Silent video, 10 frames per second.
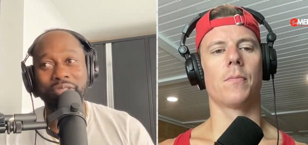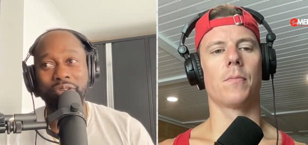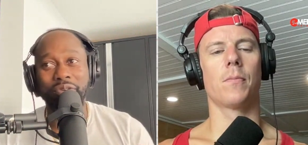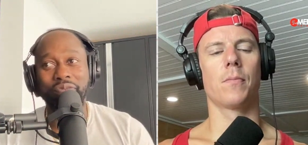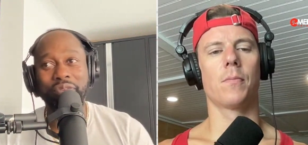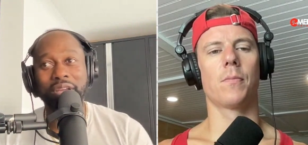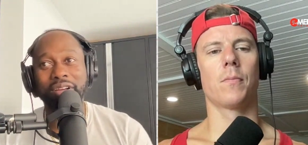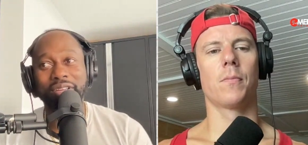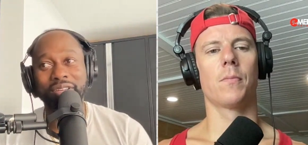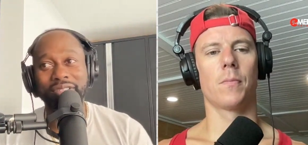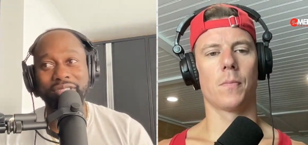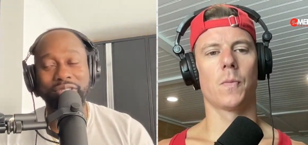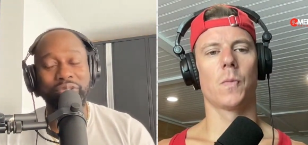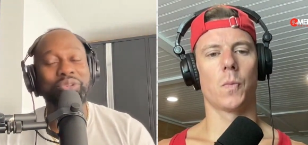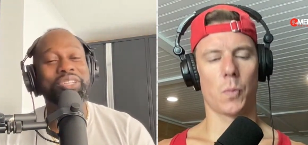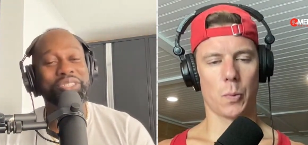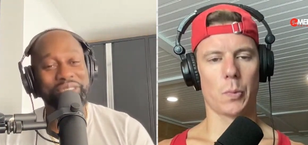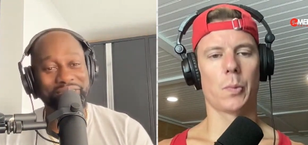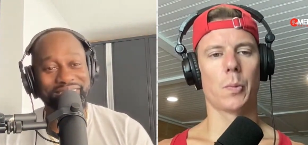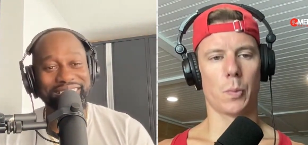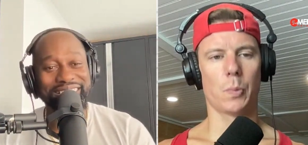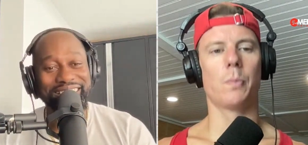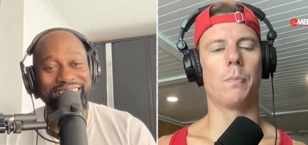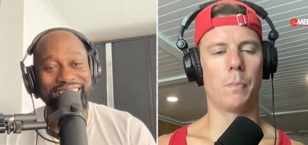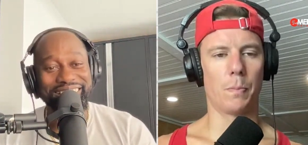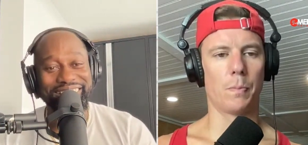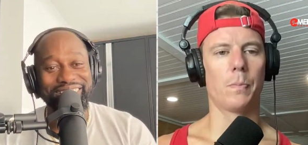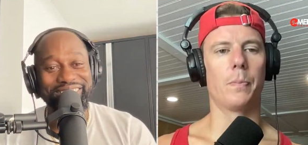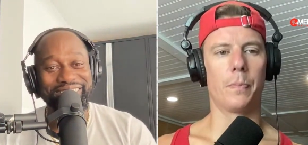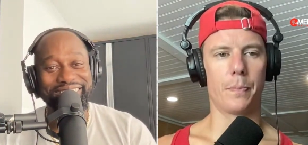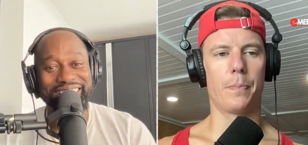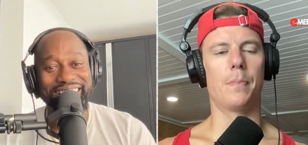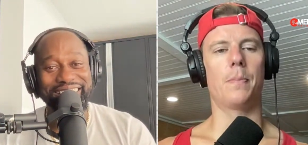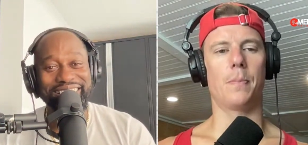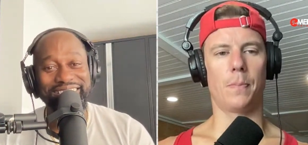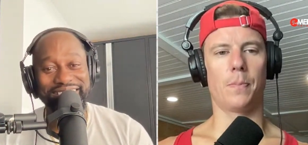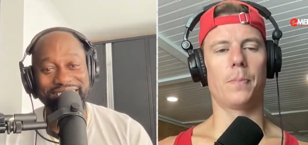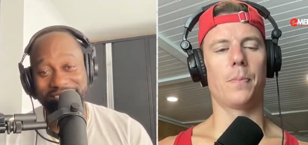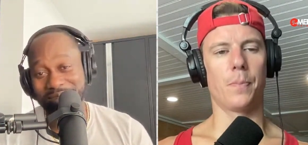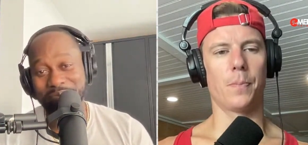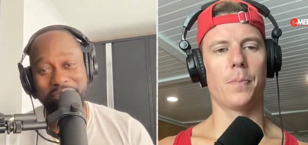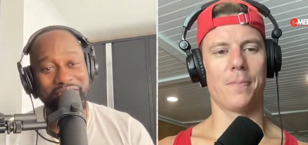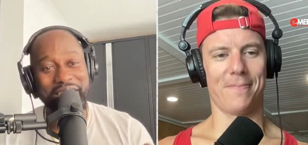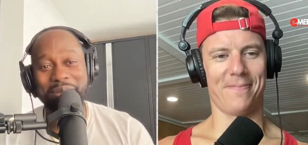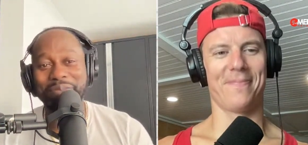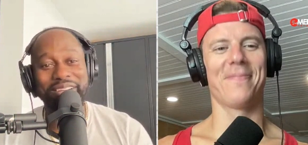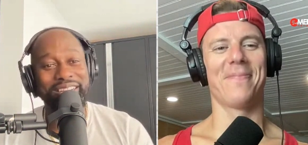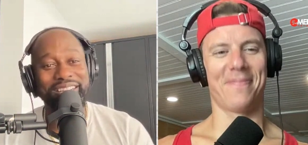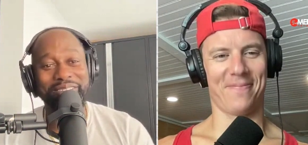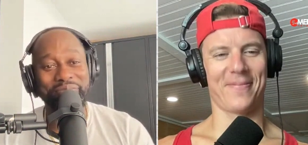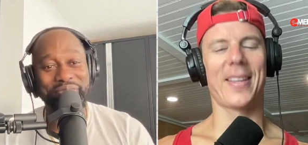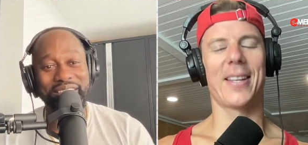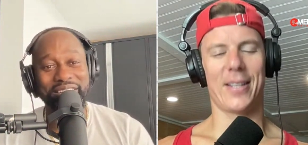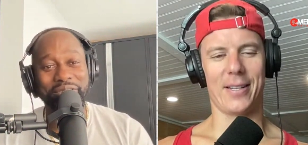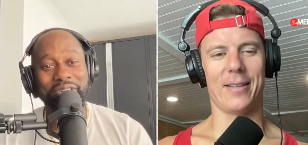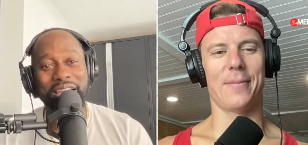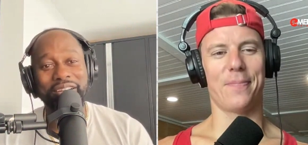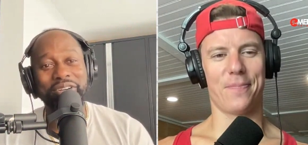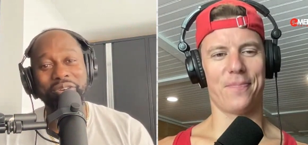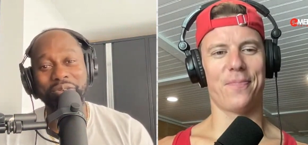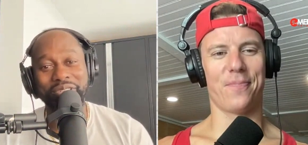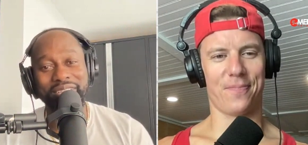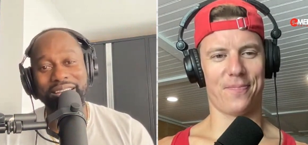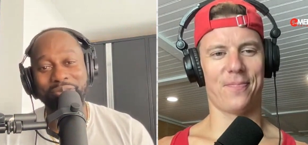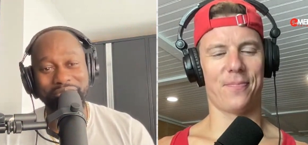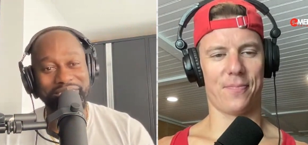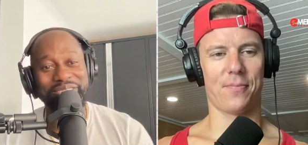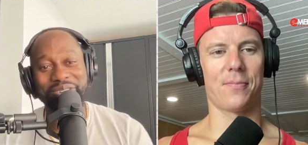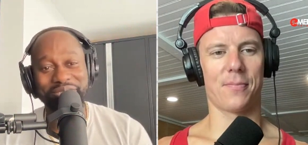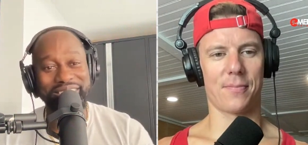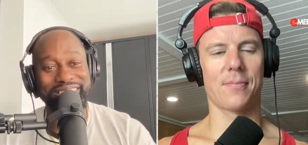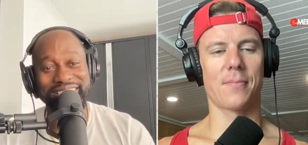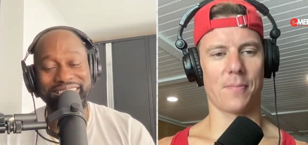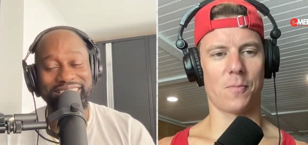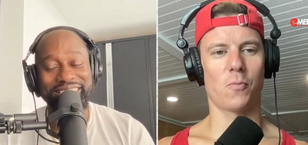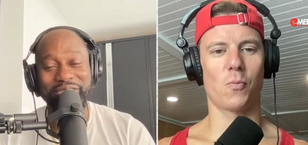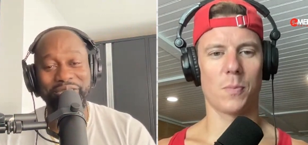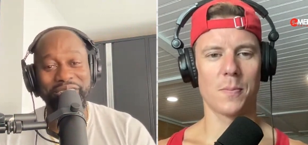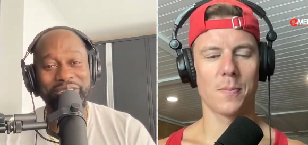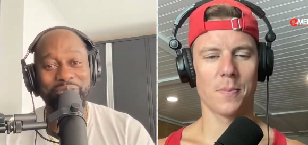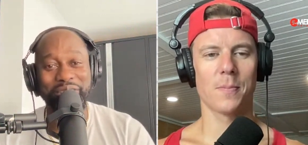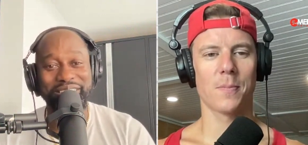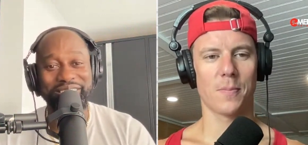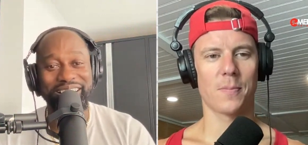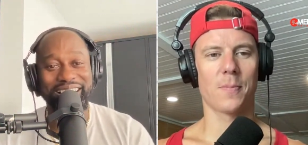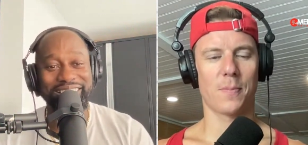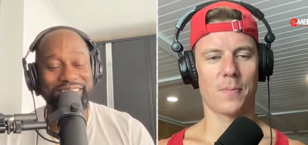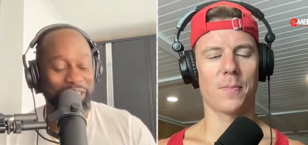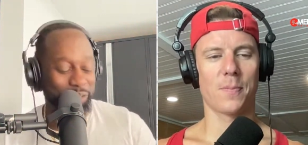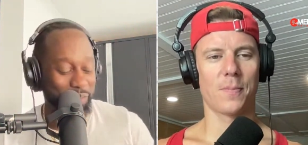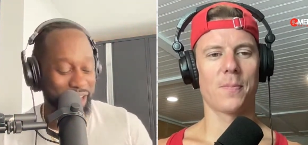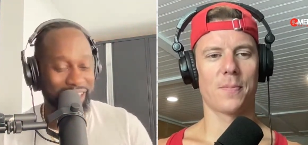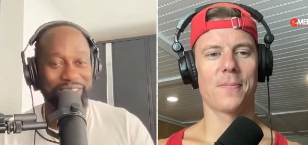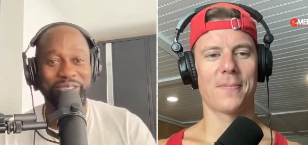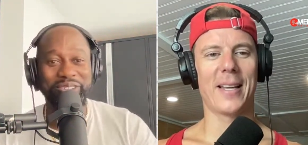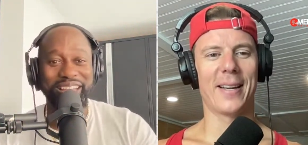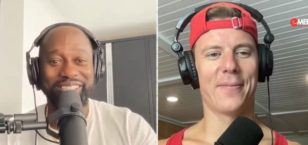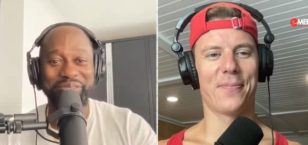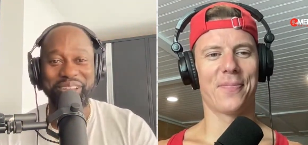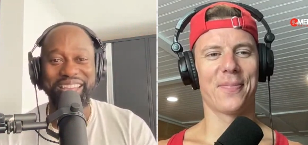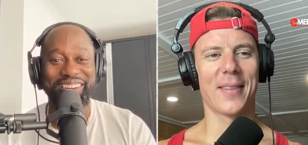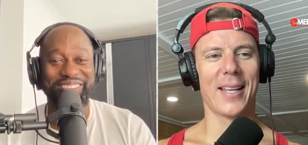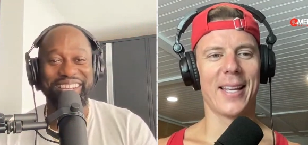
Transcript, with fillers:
Speaker 1: your failure to crush you mm-hmm. you know they because mm-hmm. because it may have happened to them, you know, not knowing that what they're doing is, is hindering you, man. So I, I see you smile. I know you got something to add on